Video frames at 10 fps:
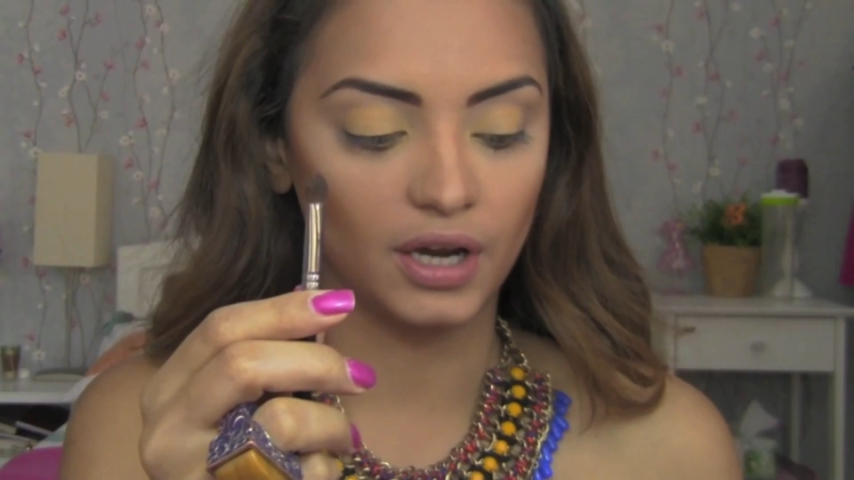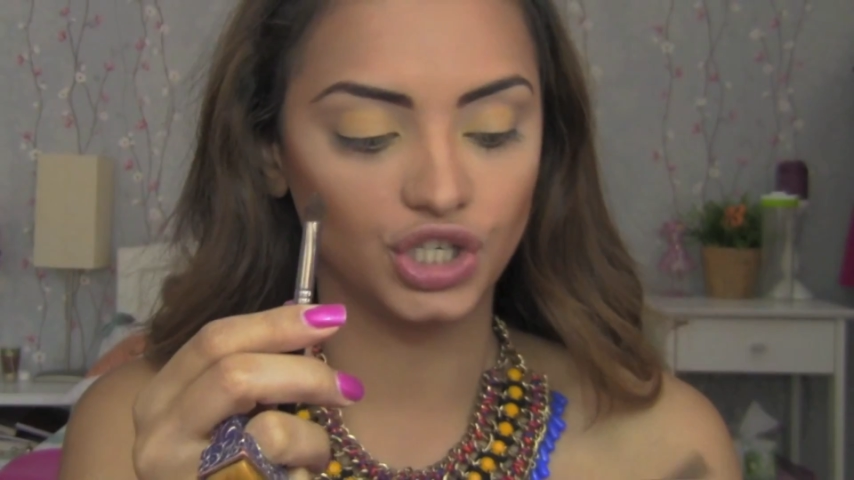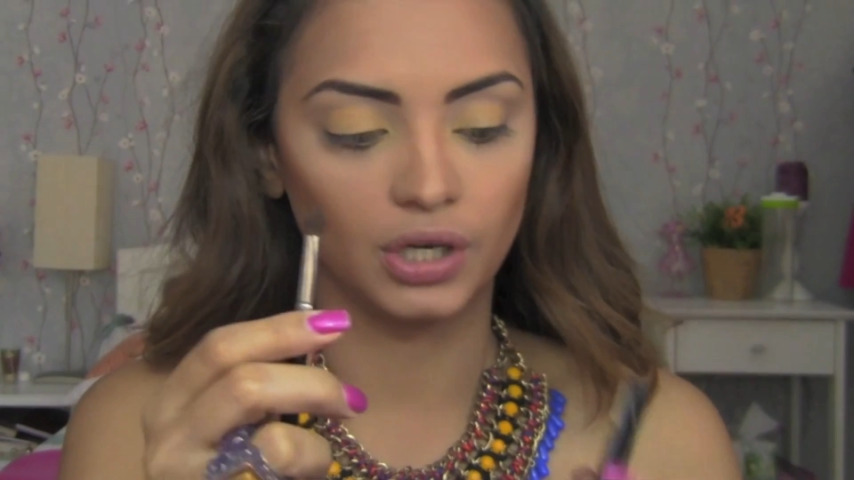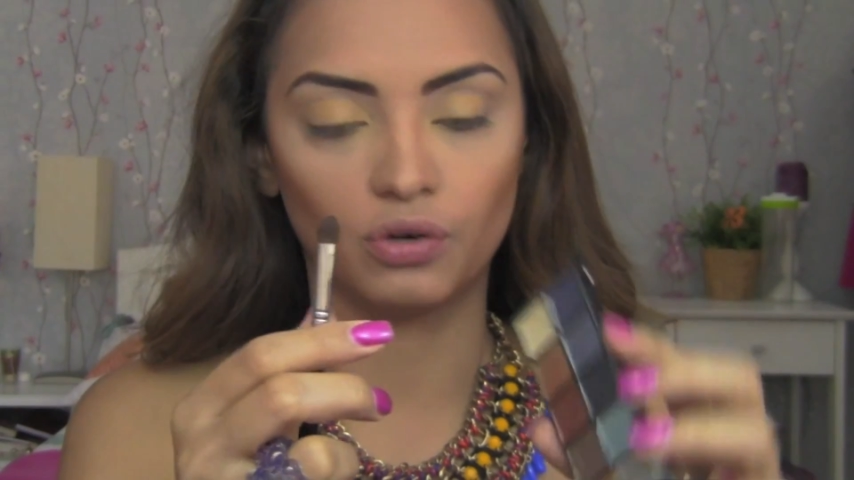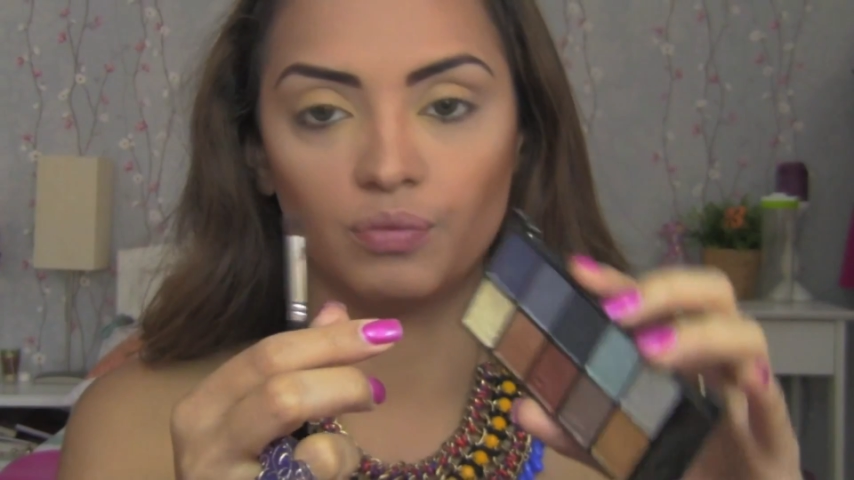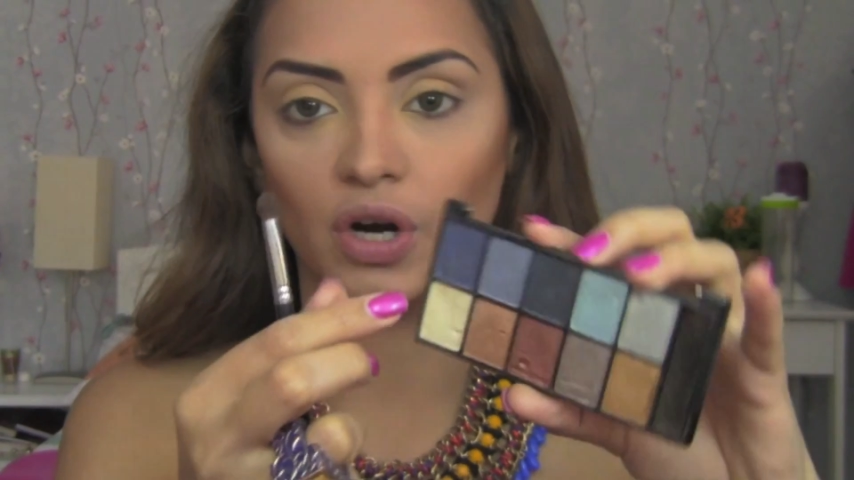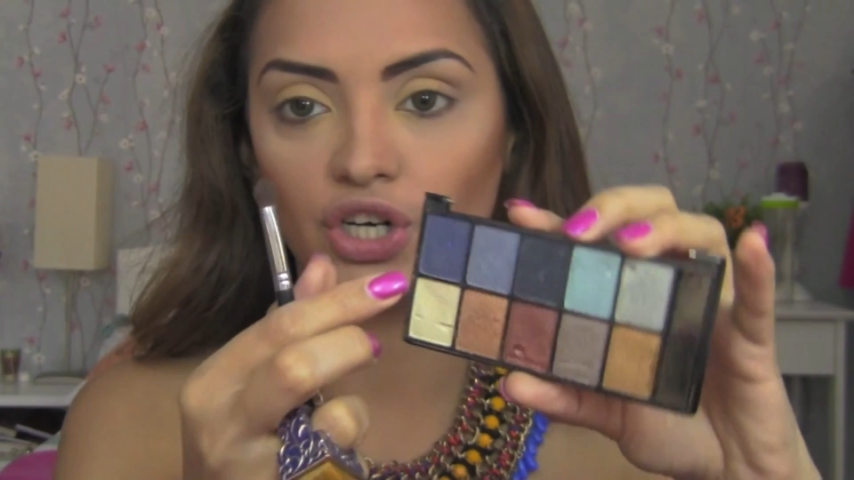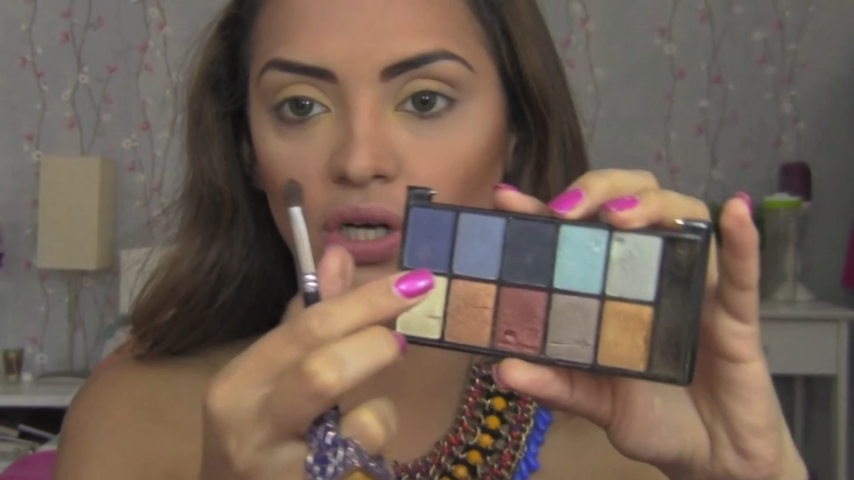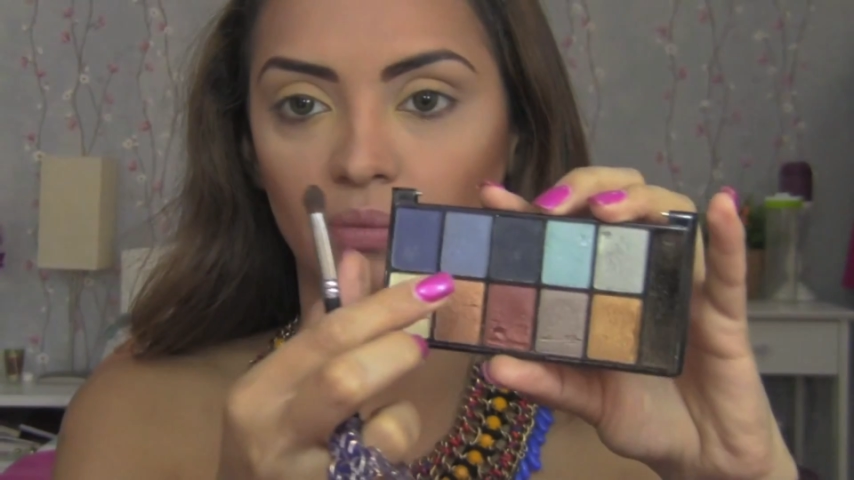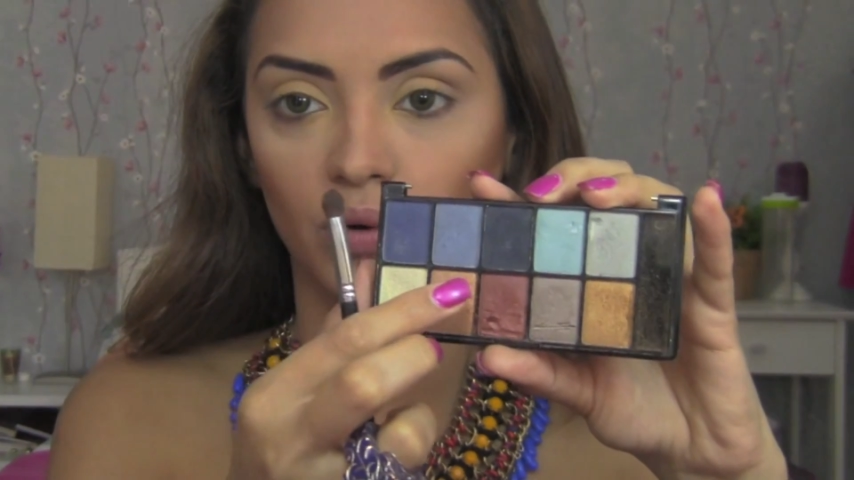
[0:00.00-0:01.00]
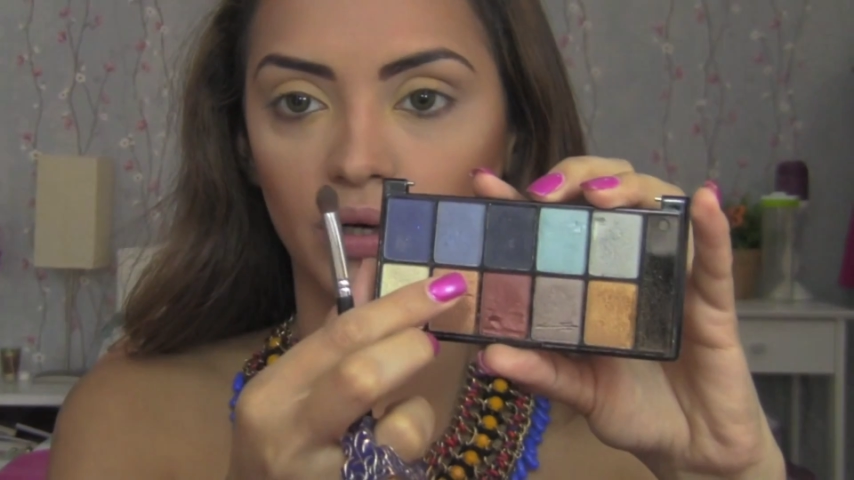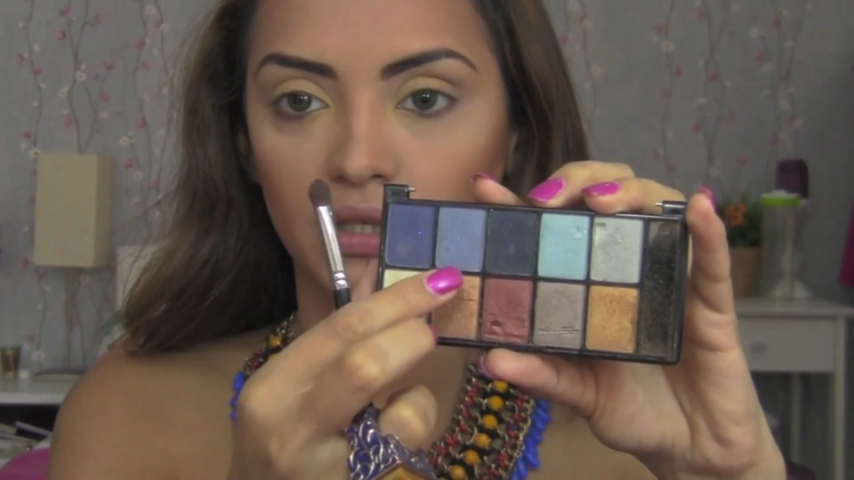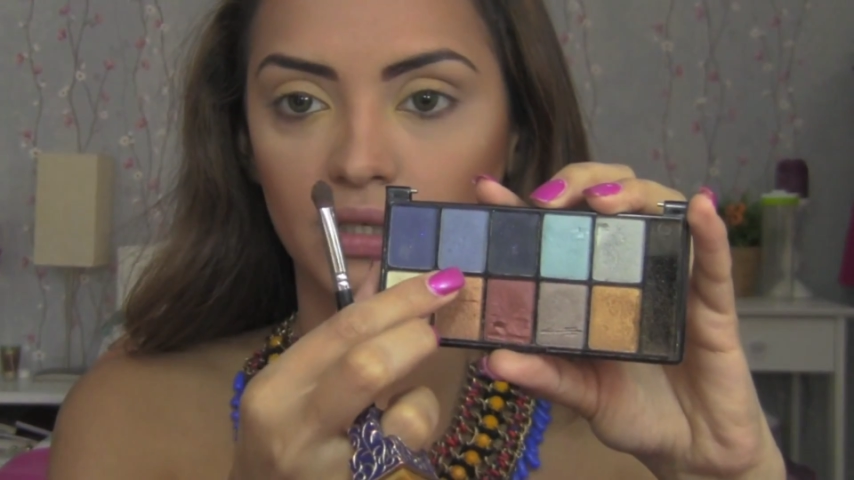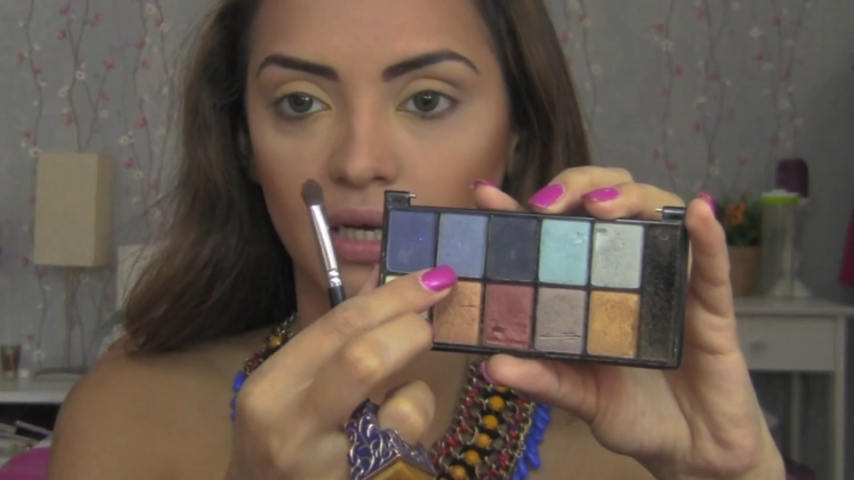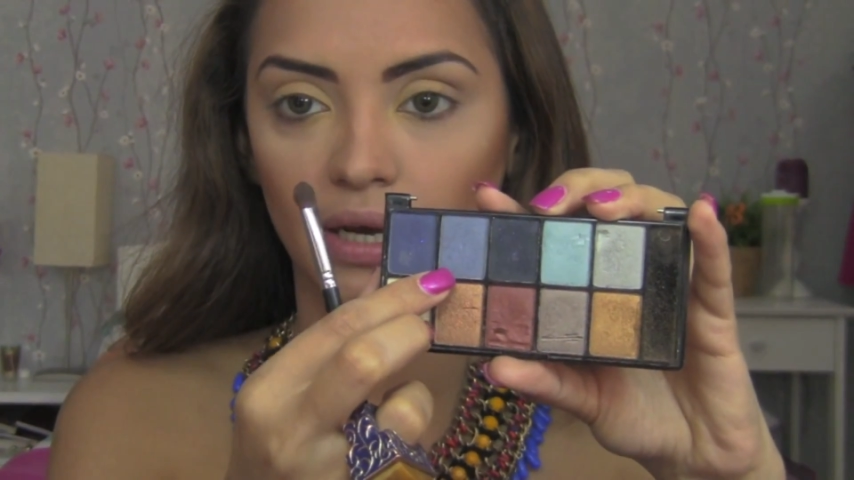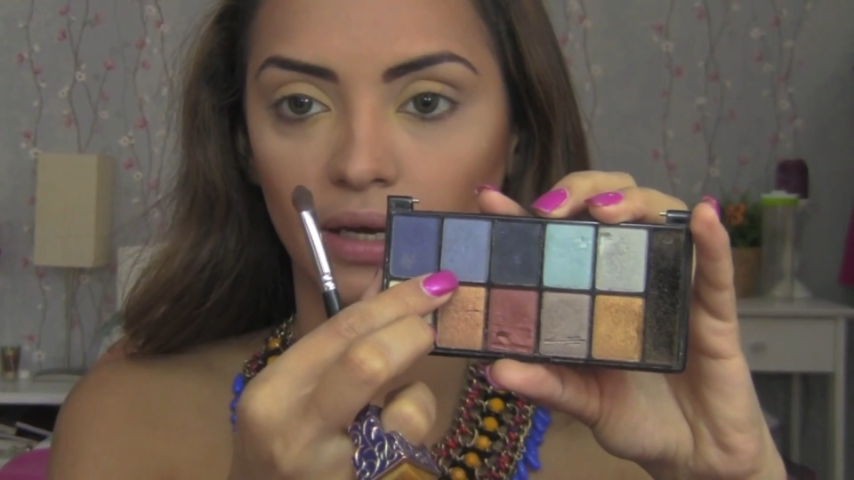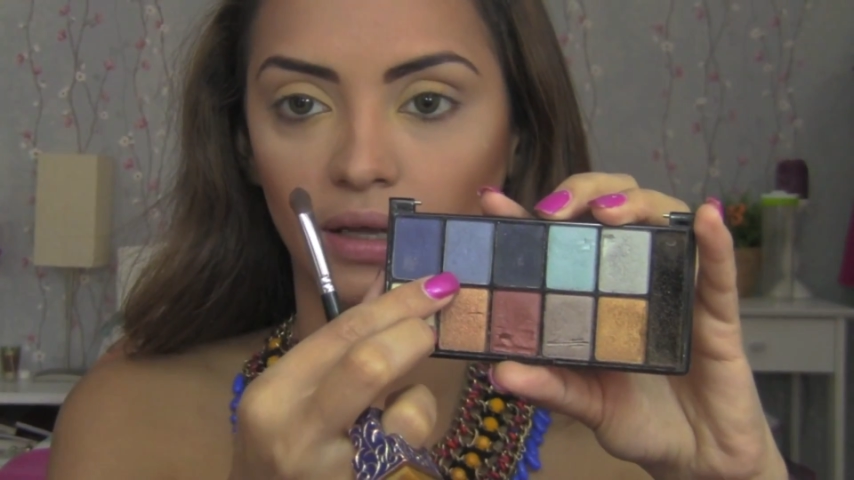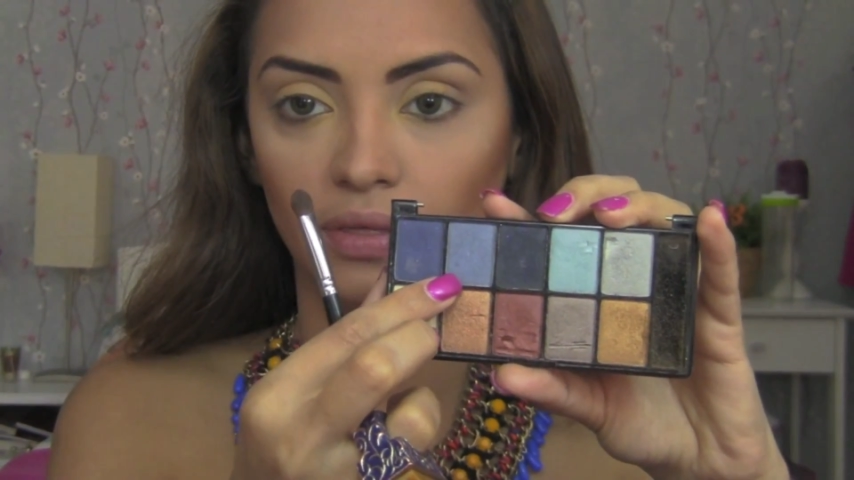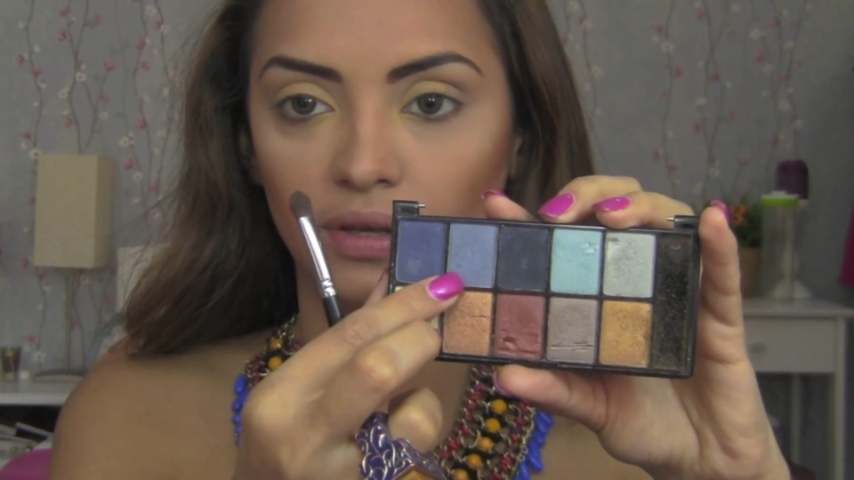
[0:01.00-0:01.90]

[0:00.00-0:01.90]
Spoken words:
eyeshadow brush, I'm going to take